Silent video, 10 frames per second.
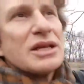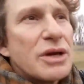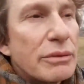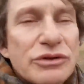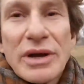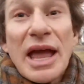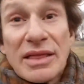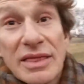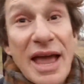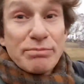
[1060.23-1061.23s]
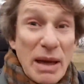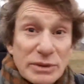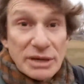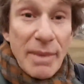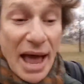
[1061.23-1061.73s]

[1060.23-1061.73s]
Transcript: So I would drink, and then they had Pepsi